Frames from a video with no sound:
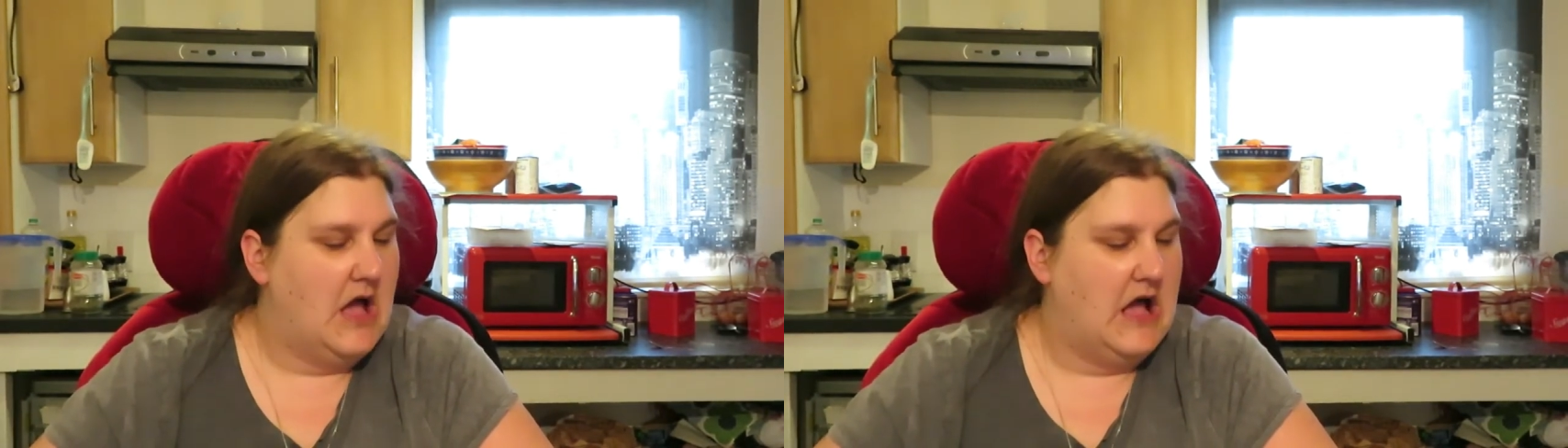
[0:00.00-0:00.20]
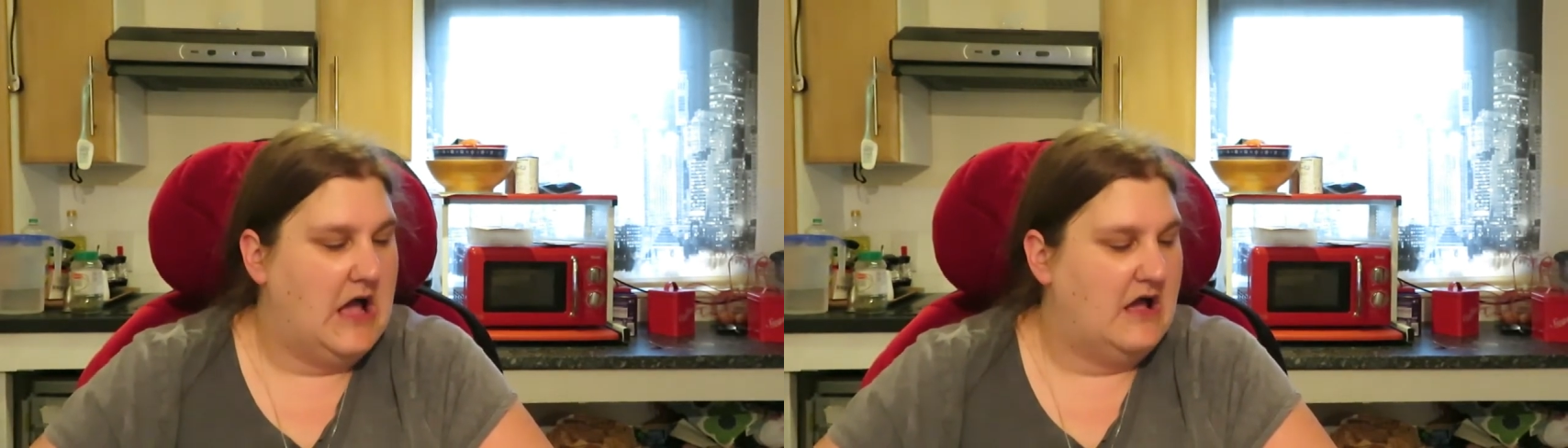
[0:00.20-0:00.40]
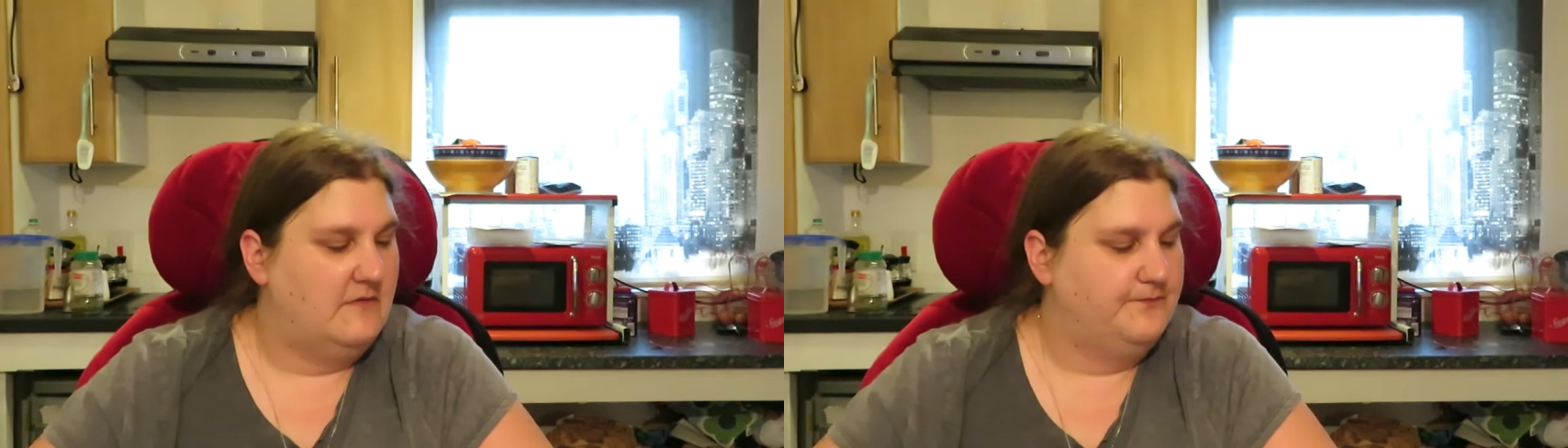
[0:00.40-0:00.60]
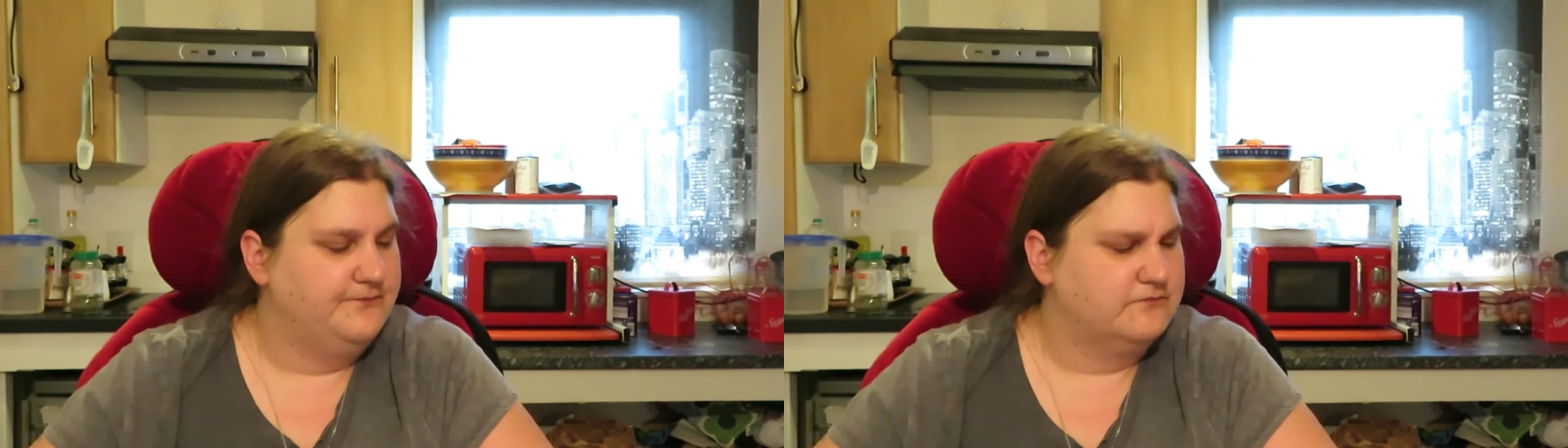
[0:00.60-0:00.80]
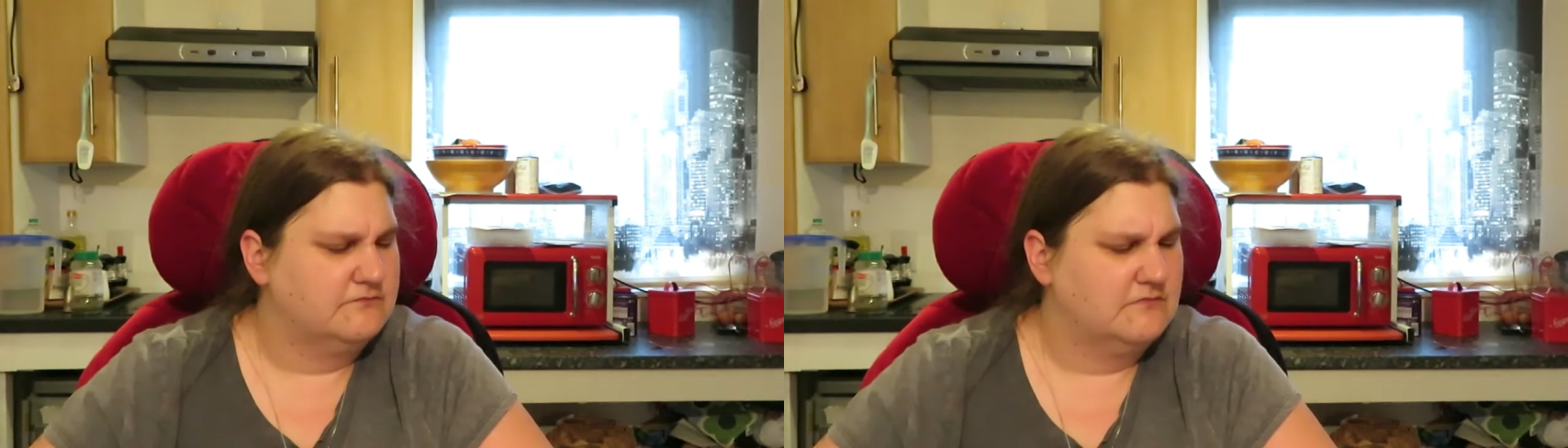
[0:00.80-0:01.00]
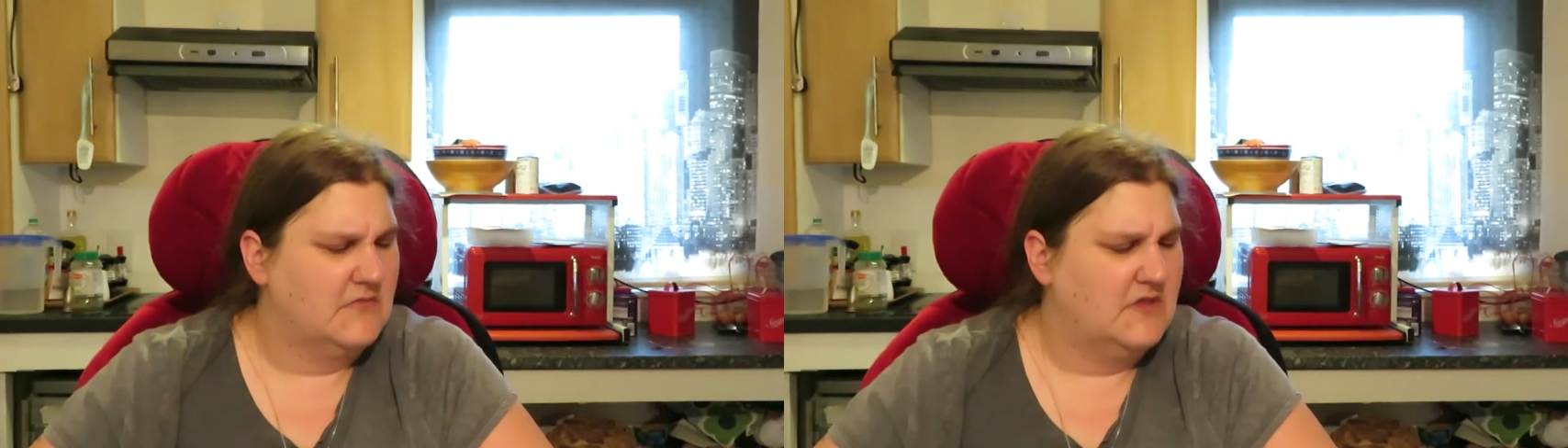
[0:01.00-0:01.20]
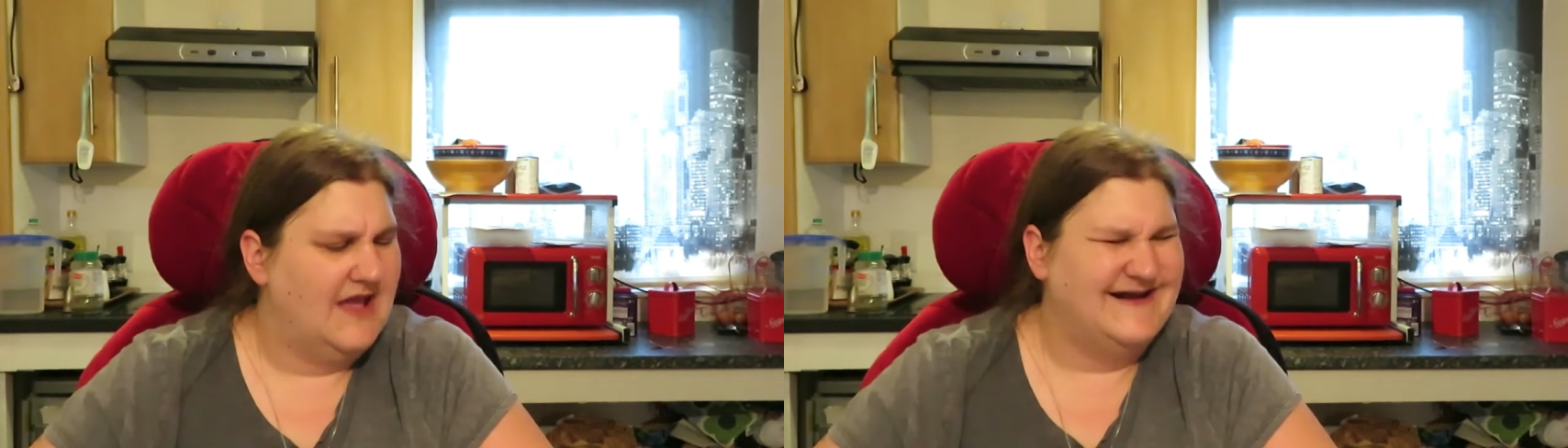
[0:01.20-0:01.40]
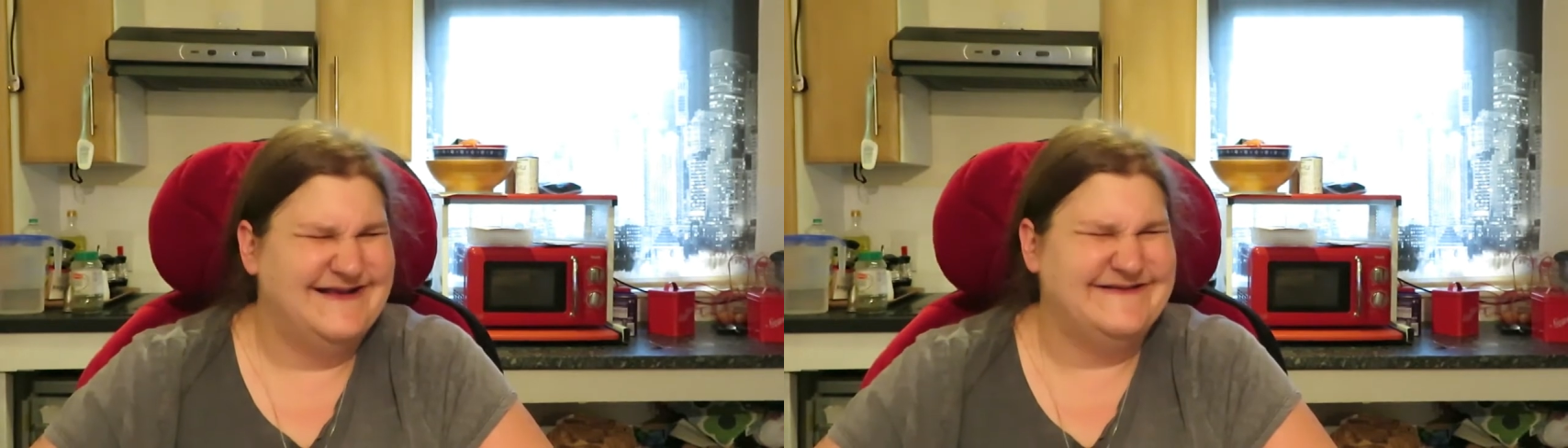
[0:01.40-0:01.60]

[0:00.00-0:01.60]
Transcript: um, and